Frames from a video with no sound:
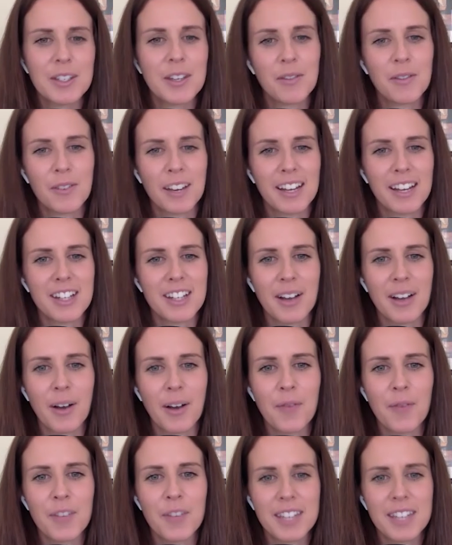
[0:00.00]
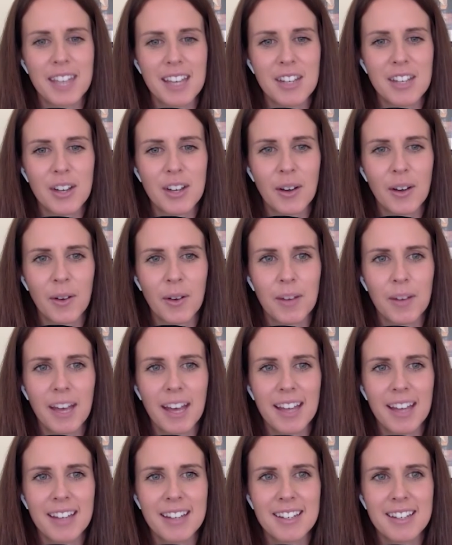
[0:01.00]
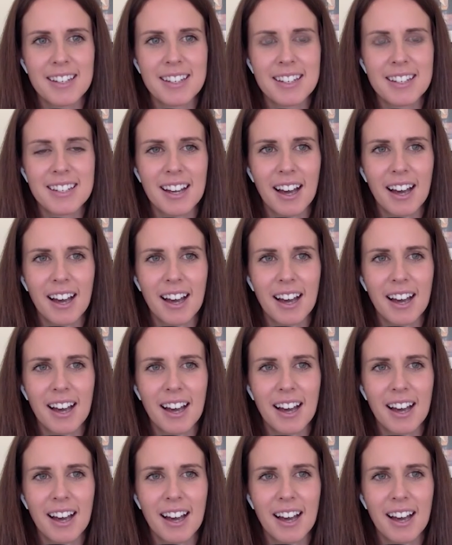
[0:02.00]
to finish our conversation on and